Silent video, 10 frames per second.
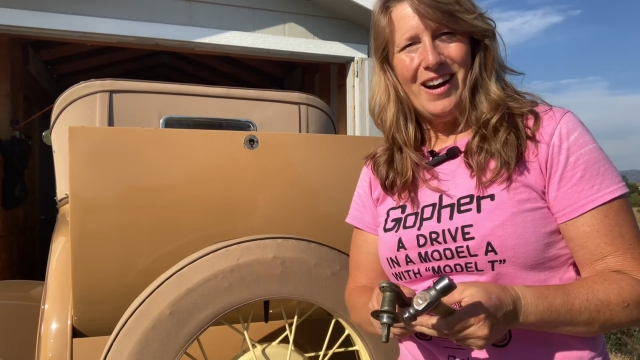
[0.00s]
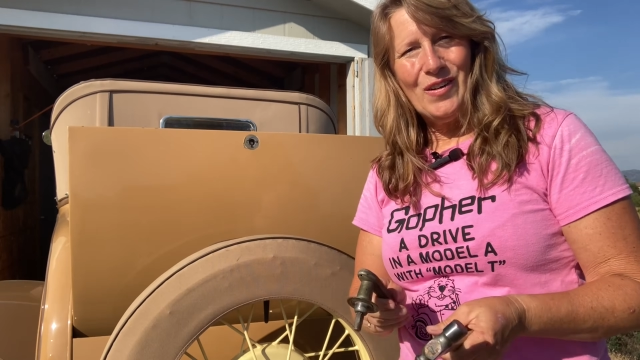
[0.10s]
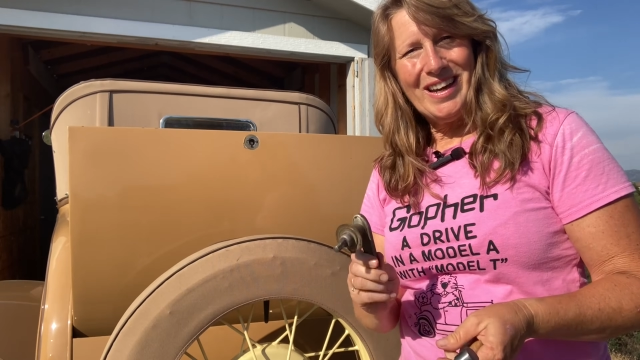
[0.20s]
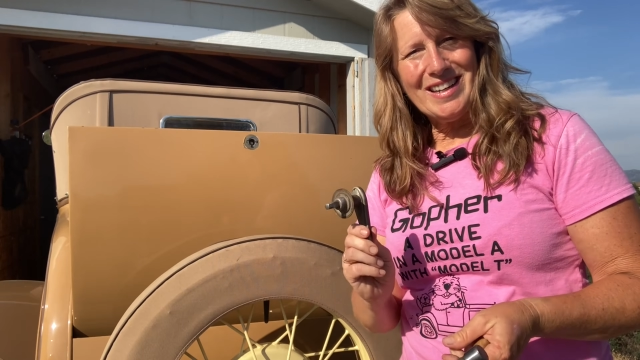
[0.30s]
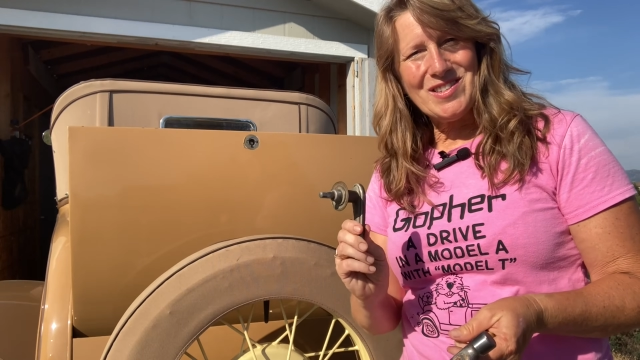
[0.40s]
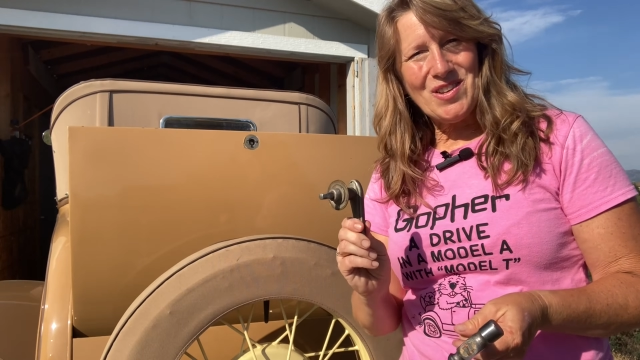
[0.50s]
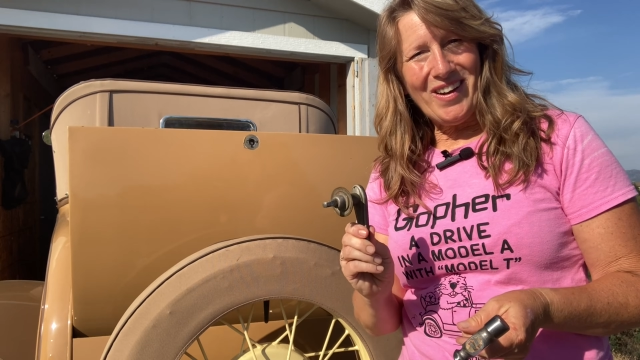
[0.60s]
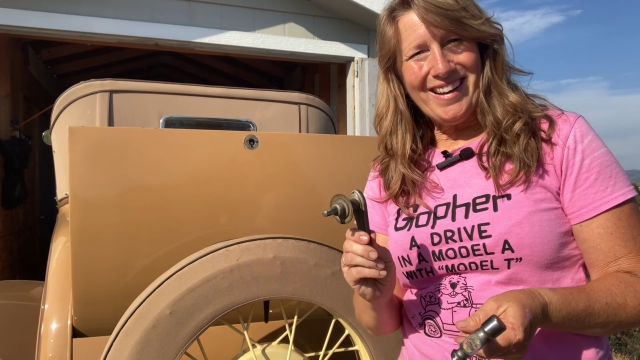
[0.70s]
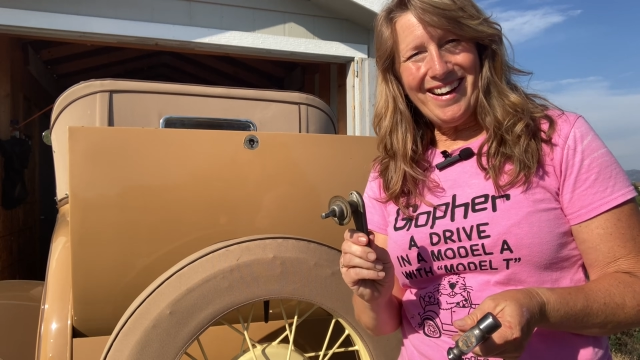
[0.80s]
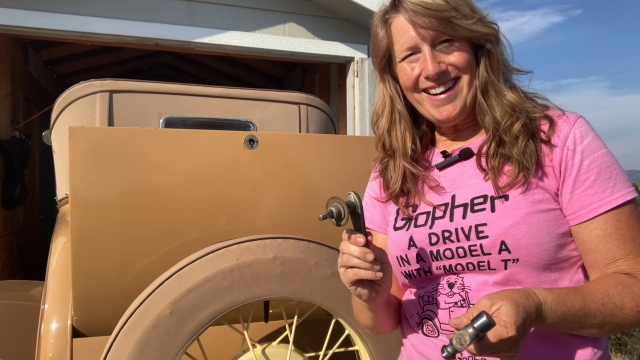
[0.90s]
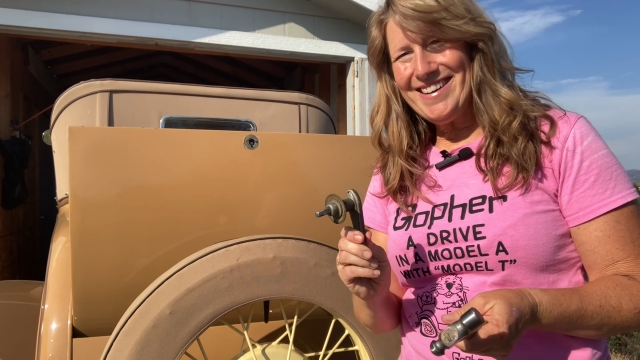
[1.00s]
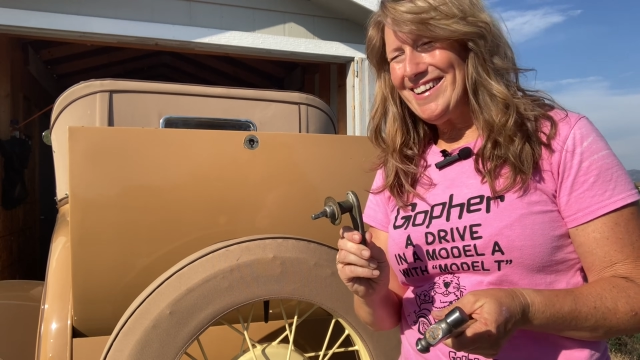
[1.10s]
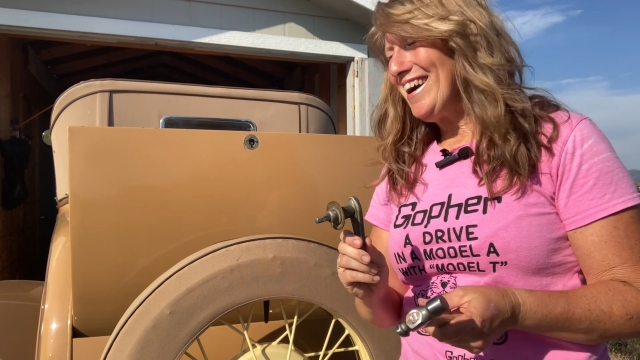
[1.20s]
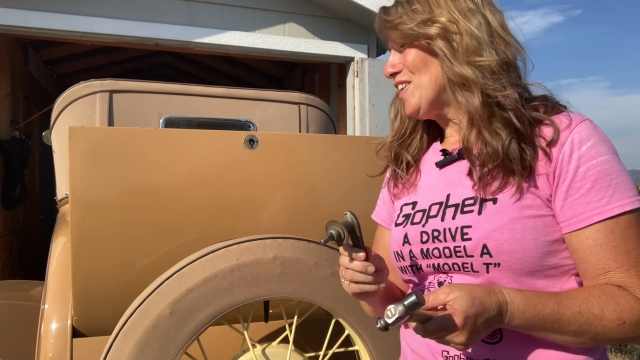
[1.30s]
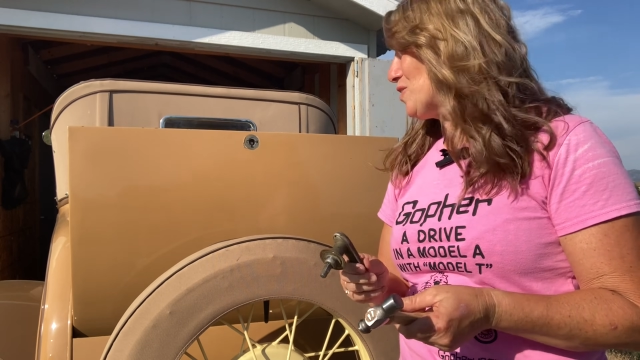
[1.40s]
Okay, so I got it
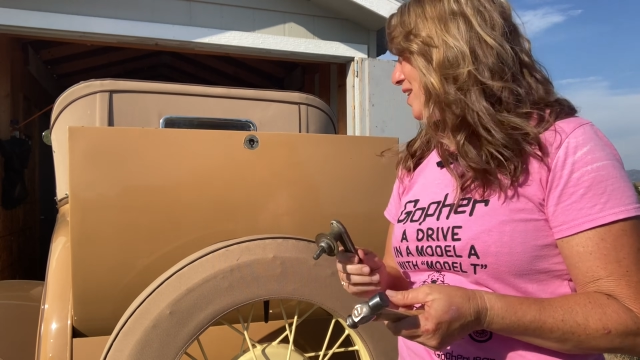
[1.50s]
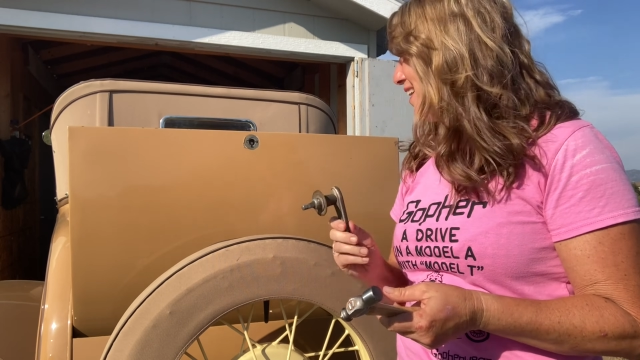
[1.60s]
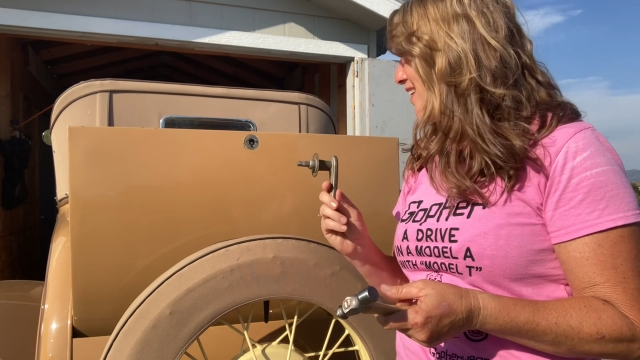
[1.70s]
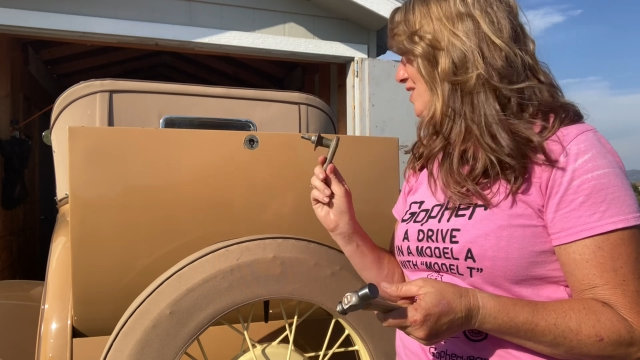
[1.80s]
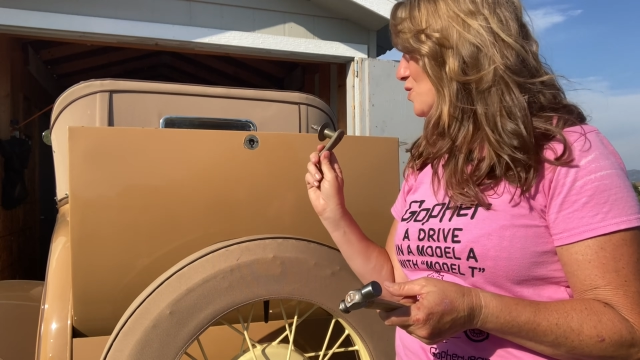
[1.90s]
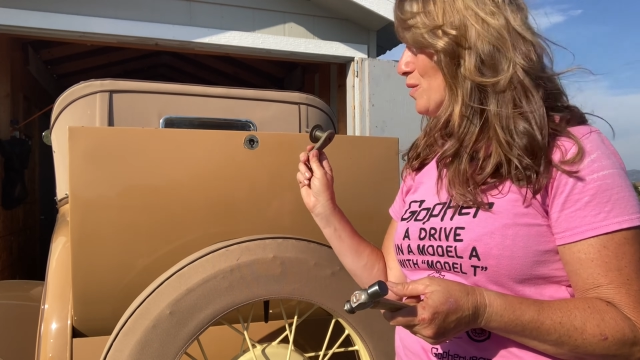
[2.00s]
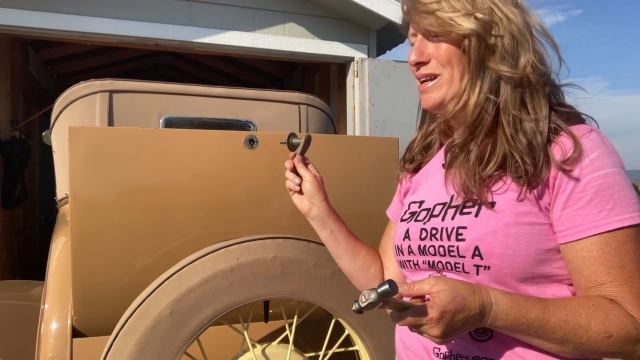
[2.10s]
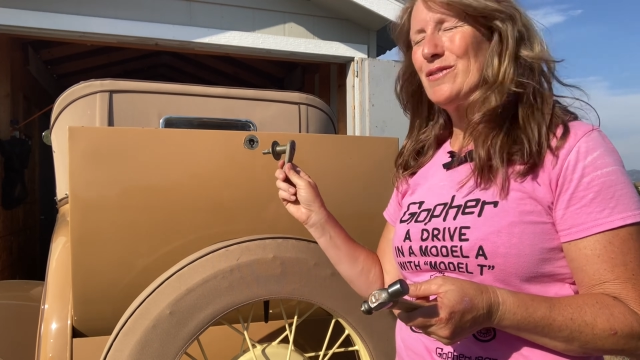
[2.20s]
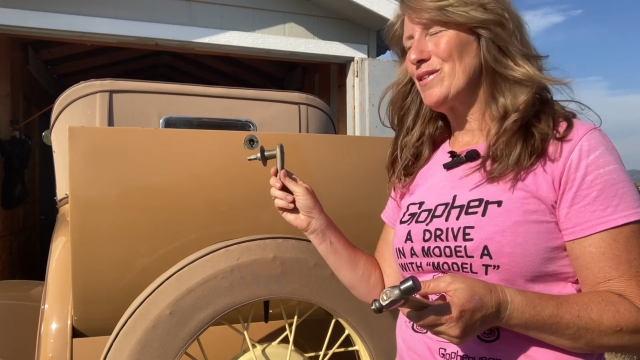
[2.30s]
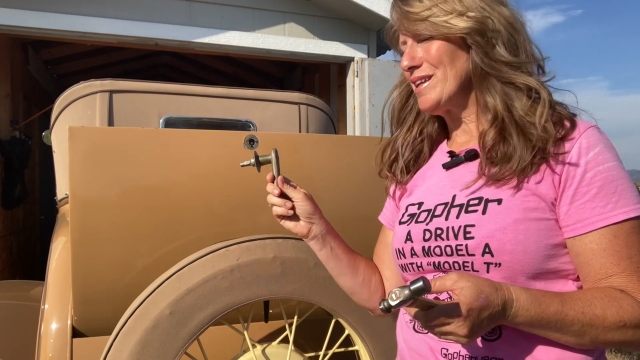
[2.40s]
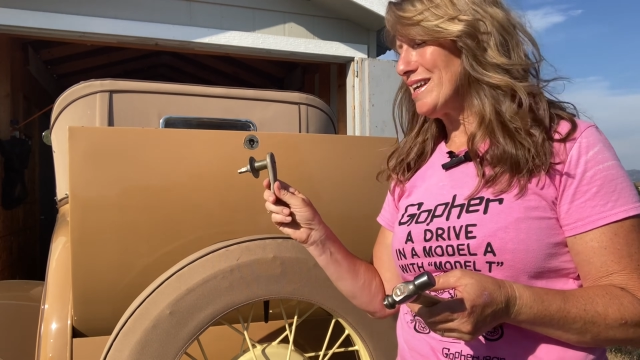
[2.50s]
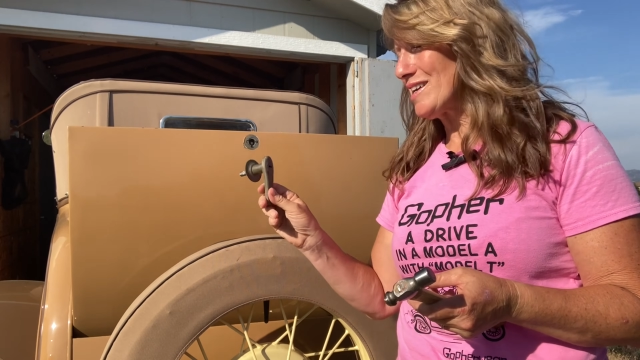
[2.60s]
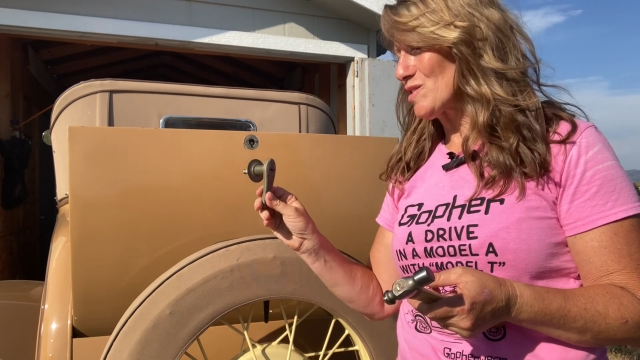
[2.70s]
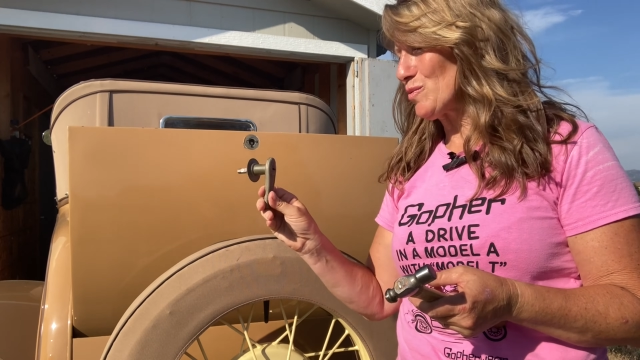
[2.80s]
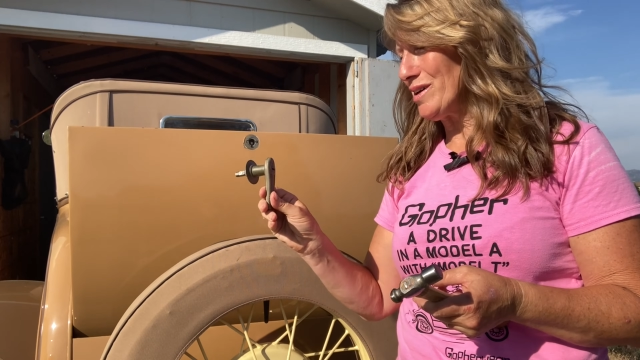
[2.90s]
out. It's ready for the
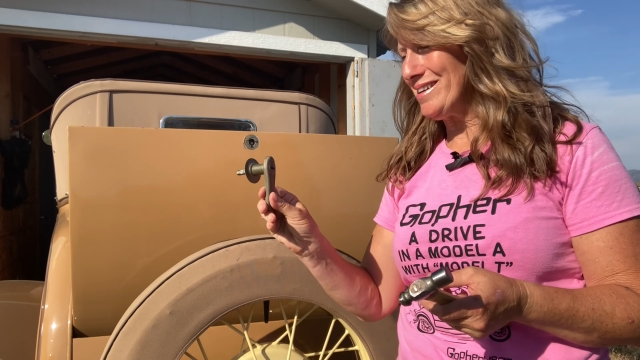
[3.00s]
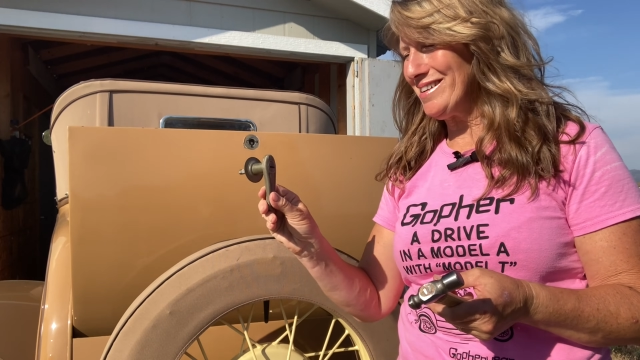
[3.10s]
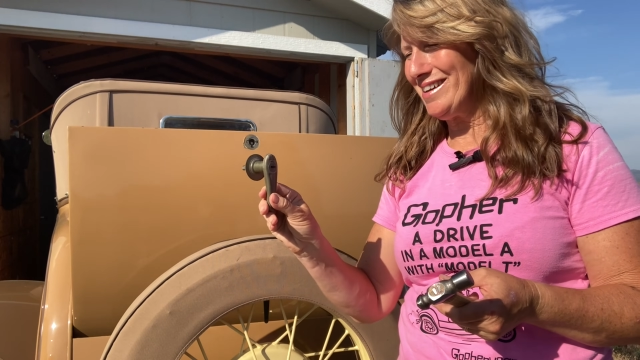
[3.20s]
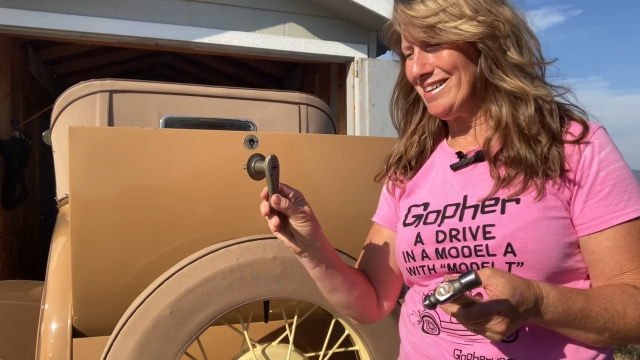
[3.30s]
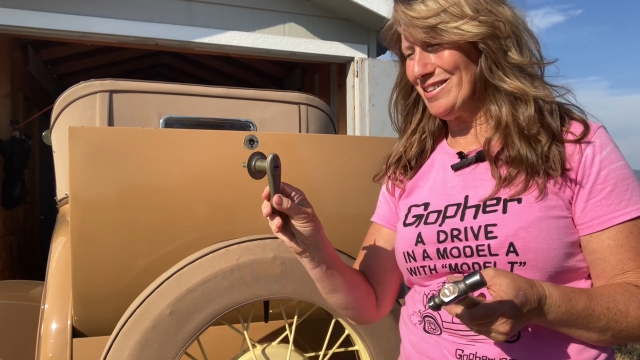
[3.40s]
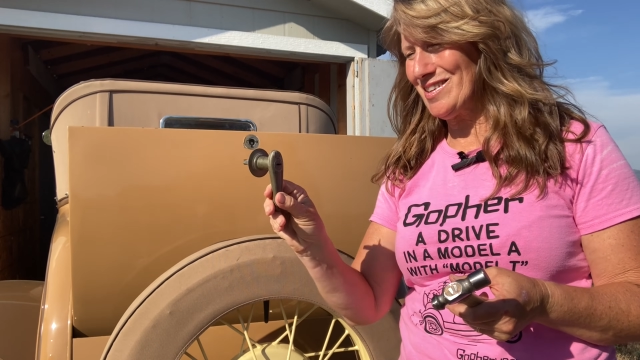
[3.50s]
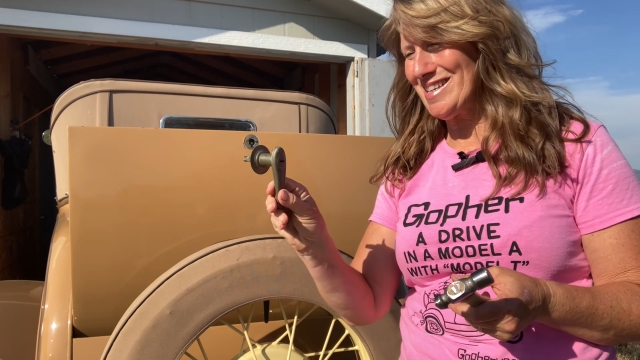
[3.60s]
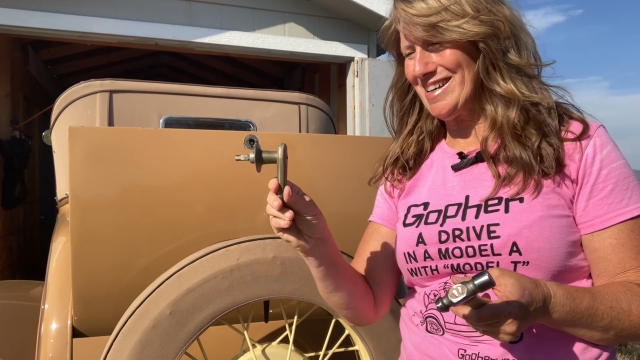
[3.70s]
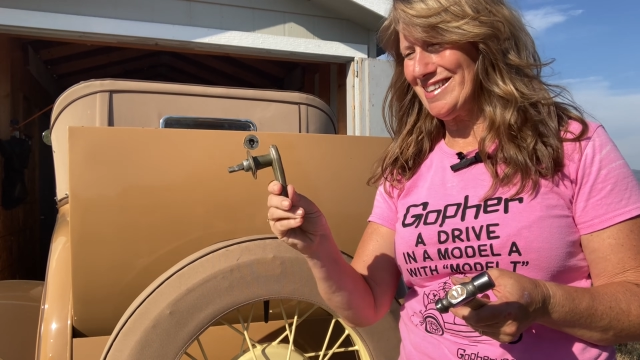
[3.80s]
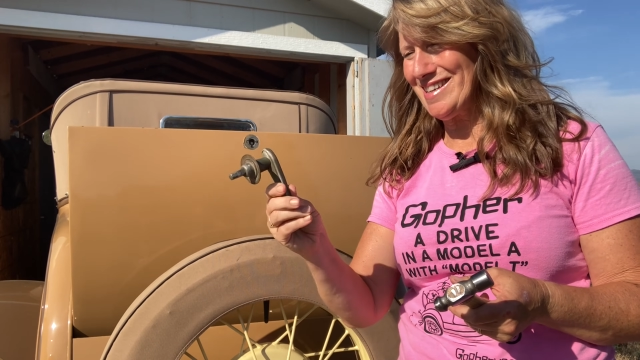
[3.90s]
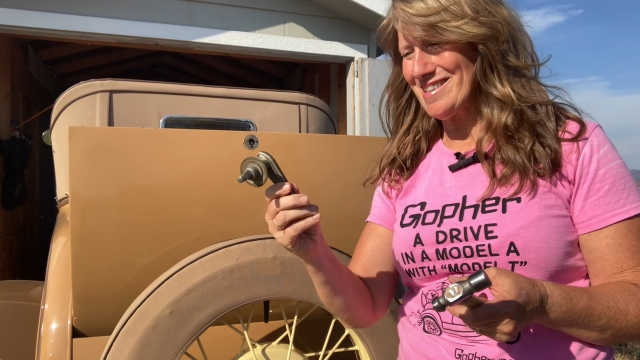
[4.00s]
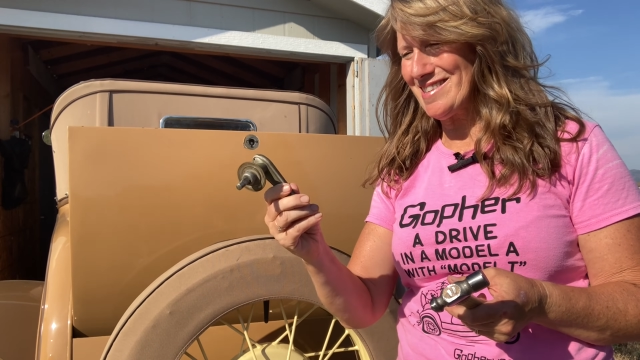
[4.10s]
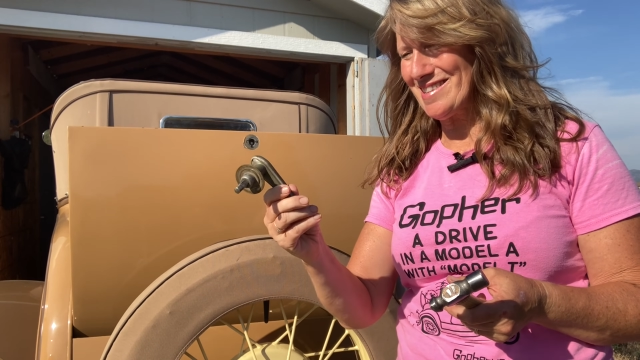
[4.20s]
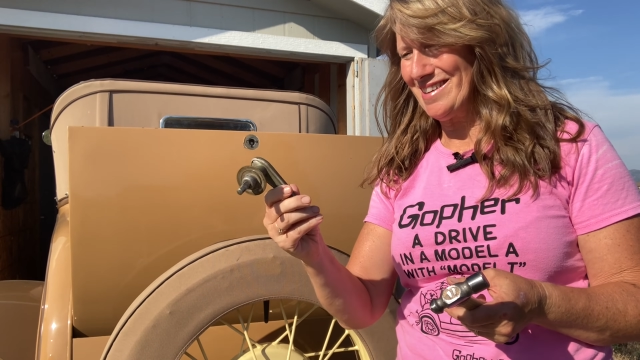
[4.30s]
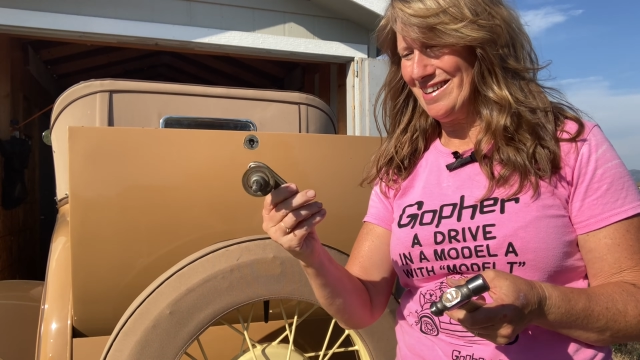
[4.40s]
next one. Looked at
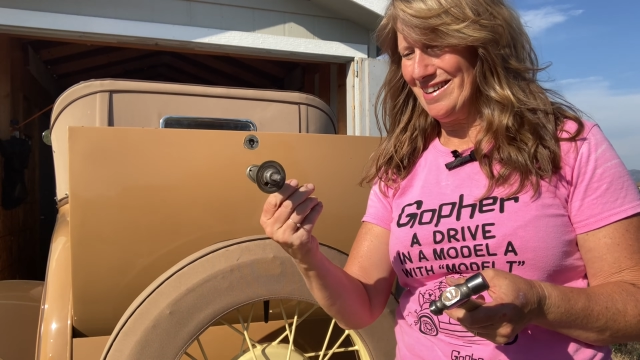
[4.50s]
this.